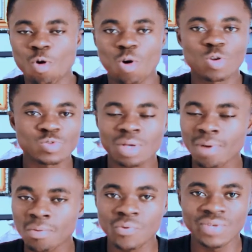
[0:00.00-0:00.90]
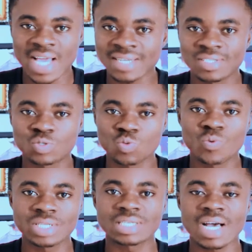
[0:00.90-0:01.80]
or so I will react to
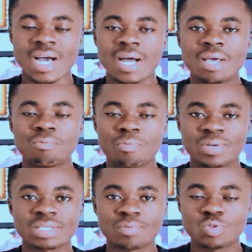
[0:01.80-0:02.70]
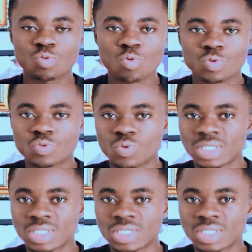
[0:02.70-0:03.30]
wait a person we do go through.